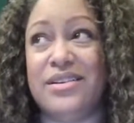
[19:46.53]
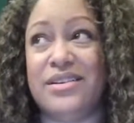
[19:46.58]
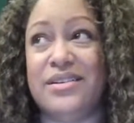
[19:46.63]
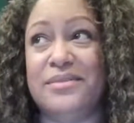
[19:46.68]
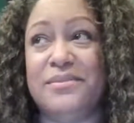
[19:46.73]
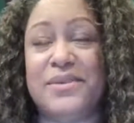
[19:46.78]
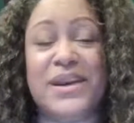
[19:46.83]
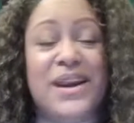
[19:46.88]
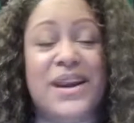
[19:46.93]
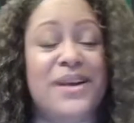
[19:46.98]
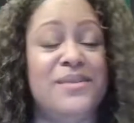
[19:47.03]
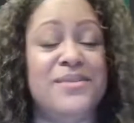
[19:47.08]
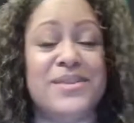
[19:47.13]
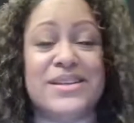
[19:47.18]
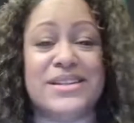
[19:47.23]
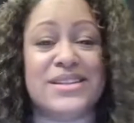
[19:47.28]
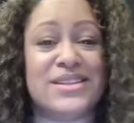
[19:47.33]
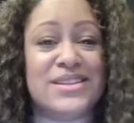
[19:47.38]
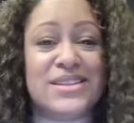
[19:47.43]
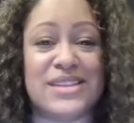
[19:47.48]
but I don't
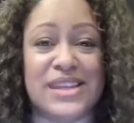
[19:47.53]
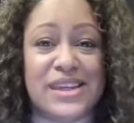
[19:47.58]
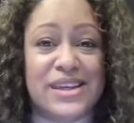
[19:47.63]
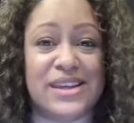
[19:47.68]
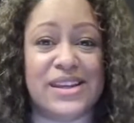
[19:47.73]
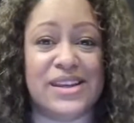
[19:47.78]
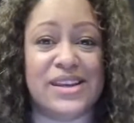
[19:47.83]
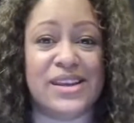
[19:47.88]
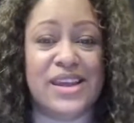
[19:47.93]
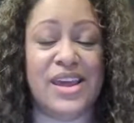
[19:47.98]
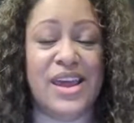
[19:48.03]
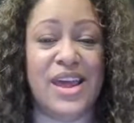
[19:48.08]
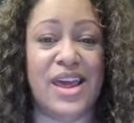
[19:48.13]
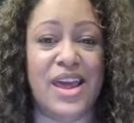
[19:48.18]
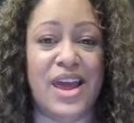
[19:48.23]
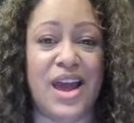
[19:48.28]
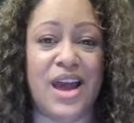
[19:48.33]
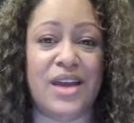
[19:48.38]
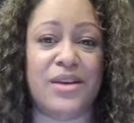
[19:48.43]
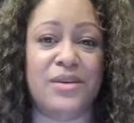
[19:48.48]
want to see it.
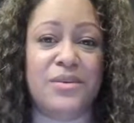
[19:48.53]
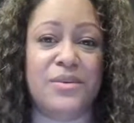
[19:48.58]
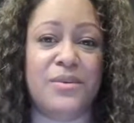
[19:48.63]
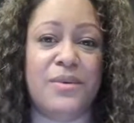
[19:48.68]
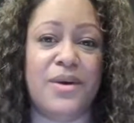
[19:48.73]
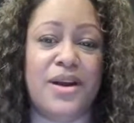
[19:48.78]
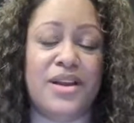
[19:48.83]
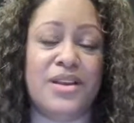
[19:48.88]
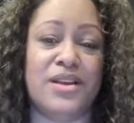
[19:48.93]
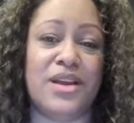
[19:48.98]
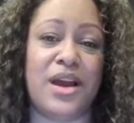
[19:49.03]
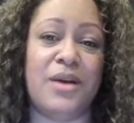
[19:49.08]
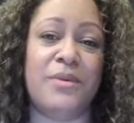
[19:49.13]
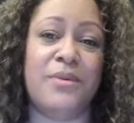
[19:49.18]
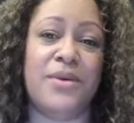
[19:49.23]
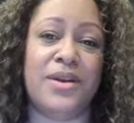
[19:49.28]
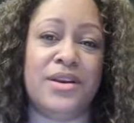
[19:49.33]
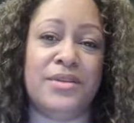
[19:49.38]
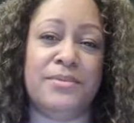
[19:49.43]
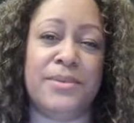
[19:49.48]
I
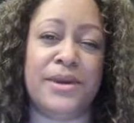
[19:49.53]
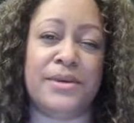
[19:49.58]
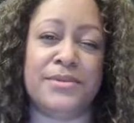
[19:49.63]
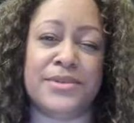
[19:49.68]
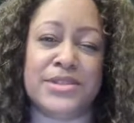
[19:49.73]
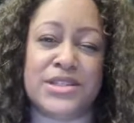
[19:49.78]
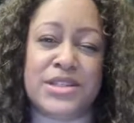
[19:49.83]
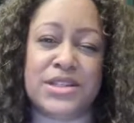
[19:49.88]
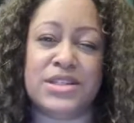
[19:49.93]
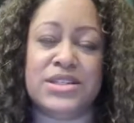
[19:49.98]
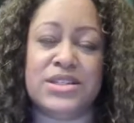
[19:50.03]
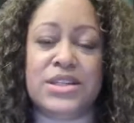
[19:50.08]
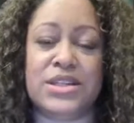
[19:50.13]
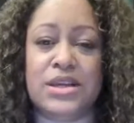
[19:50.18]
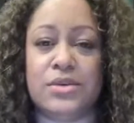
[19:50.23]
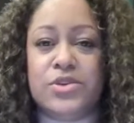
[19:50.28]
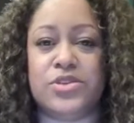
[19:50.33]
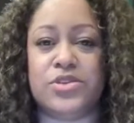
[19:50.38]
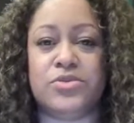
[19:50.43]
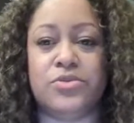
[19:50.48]
want to be able to
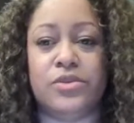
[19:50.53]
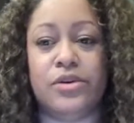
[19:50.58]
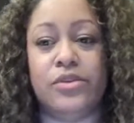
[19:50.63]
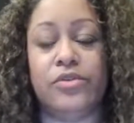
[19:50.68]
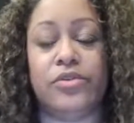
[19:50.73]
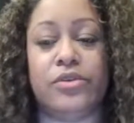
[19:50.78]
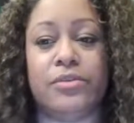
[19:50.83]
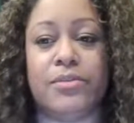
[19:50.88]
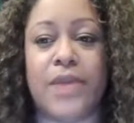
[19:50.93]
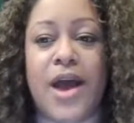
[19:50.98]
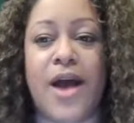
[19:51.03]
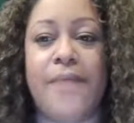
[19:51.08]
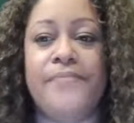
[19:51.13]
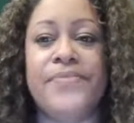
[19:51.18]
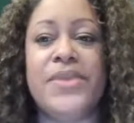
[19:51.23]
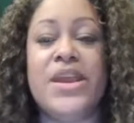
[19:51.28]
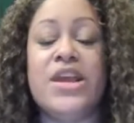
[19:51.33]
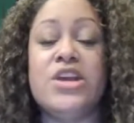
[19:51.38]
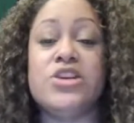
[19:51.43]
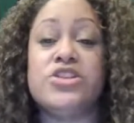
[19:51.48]
distinguish real from not.
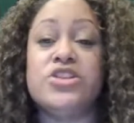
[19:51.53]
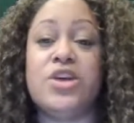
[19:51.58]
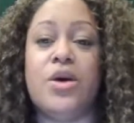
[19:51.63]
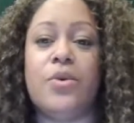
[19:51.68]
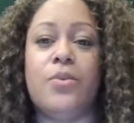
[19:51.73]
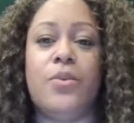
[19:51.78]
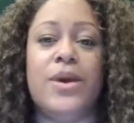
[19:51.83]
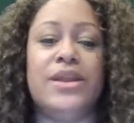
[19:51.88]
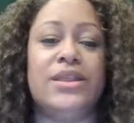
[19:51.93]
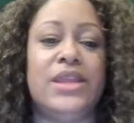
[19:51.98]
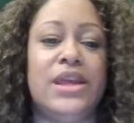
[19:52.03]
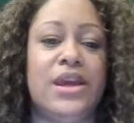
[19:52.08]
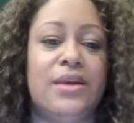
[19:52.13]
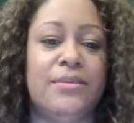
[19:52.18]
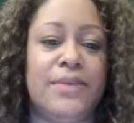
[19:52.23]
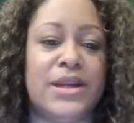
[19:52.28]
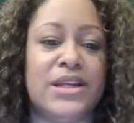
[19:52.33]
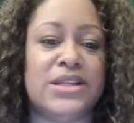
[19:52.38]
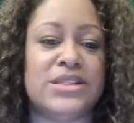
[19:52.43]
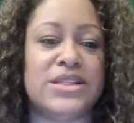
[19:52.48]
So one thing
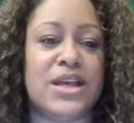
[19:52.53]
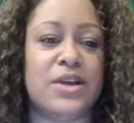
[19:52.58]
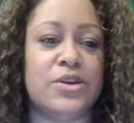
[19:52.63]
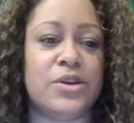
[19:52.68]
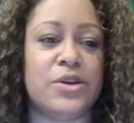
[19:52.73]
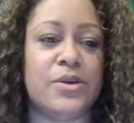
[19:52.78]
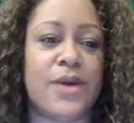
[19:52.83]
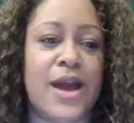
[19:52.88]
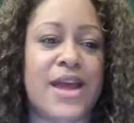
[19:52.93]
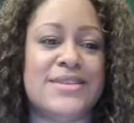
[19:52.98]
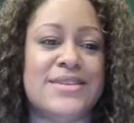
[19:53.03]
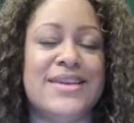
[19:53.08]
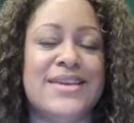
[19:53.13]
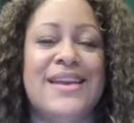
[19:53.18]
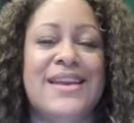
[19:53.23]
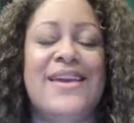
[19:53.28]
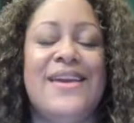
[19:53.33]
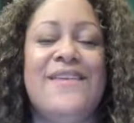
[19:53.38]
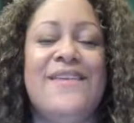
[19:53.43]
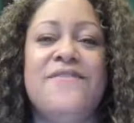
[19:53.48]
I'm going to tell you guys,
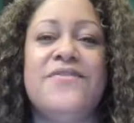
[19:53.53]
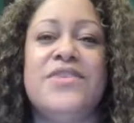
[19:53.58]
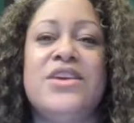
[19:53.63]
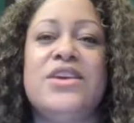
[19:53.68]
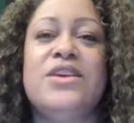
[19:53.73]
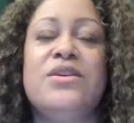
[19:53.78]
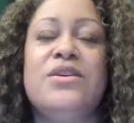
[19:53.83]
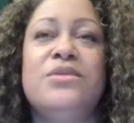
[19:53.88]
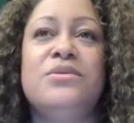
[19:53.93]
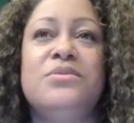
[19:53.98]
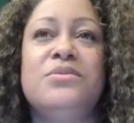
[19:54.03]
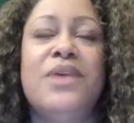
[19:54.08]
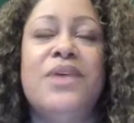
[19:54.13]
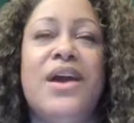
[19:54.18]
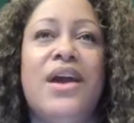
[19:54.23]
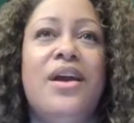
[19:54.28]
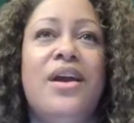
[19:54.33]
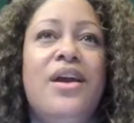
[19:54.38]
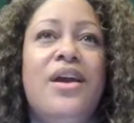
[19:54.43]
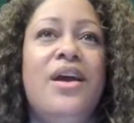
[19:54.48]
that if
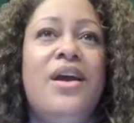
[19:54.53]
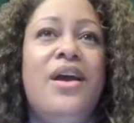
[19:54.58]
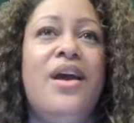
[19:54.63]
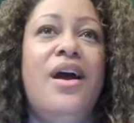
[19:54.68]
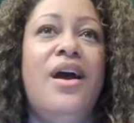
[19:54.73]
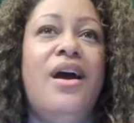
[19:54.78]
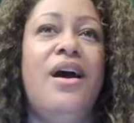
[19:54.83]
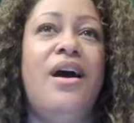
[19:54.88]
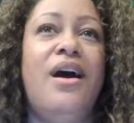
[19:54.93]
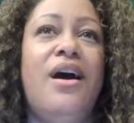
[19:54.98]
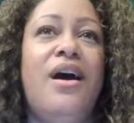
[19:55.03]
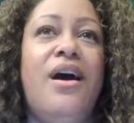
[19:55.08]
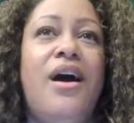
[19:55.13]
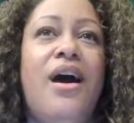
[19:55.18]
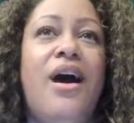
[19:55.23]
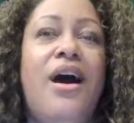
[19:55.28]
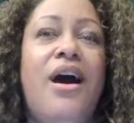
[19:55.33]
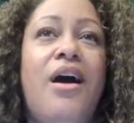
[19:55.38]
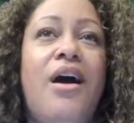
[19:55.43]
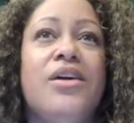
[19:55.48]
you
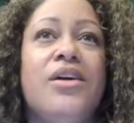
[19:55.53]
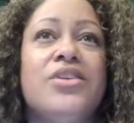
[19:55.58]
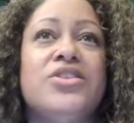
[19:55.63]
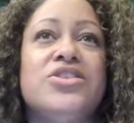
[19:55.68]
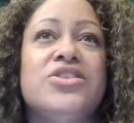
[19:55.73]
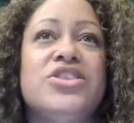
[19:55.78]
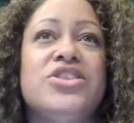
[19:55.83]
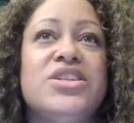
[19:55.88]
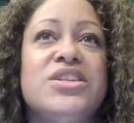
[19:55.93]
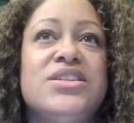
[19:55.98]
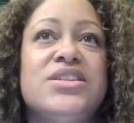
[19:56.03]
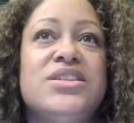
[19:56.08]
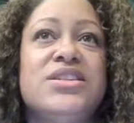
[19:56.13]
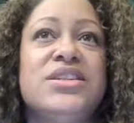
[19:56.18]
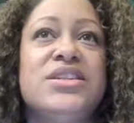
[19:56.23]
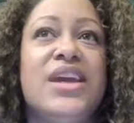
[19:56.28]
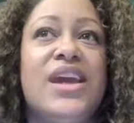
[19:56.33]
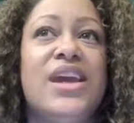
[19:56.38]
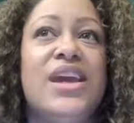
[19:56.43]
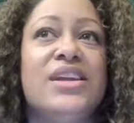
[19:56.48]
are
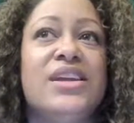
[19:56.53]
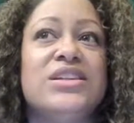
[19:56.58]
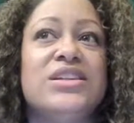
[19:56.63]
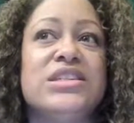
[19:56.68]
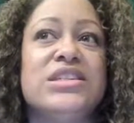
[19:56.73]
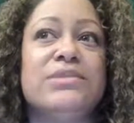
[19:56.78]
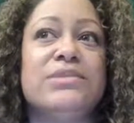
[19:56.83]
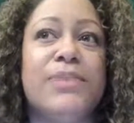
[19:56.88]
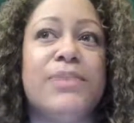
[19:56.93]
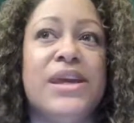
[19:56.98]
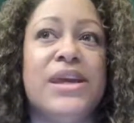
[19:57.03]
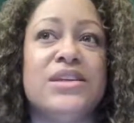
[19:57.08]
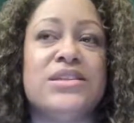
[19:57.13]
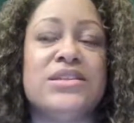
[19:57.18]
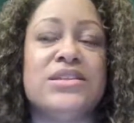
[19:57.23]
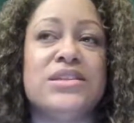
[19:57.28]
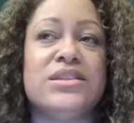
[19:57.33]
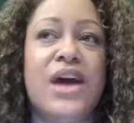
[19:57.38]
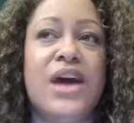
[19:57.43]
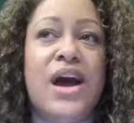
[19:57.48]
just in a
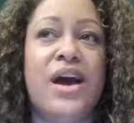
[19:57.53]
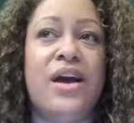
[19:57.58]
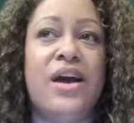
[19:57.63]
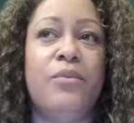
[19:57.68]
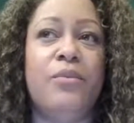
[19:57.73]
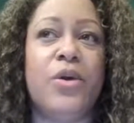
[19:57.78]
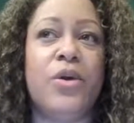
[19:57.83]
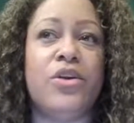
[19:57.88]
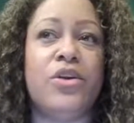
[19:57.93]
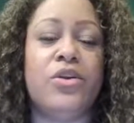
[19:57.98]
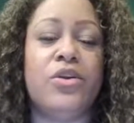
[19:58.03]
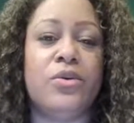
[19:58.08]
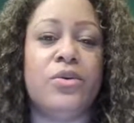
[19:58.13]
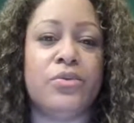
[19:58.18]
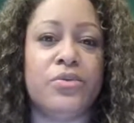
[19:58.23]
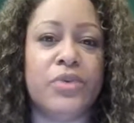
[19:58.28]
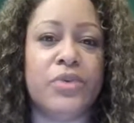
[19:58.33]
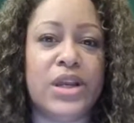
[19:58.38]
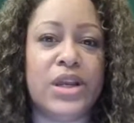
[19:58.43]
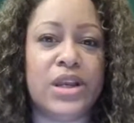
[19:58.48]
space where you're
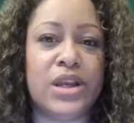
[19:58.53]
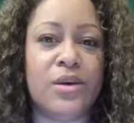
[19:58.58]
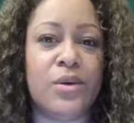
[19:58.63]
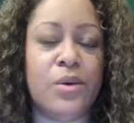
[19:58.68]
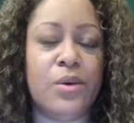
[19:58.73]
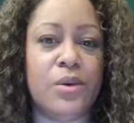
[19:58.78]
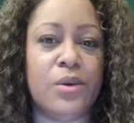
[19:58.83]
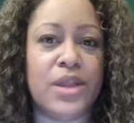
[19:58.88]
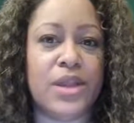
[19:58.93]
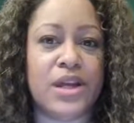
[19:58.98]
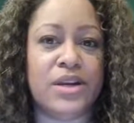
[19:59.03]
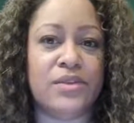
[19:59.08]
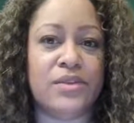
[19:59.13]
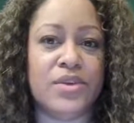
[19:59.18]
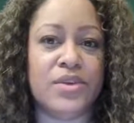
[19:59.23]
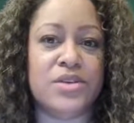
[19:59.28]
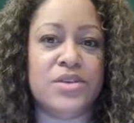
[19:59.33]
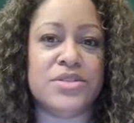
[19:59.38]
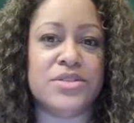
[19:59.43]
reading a whole lot of news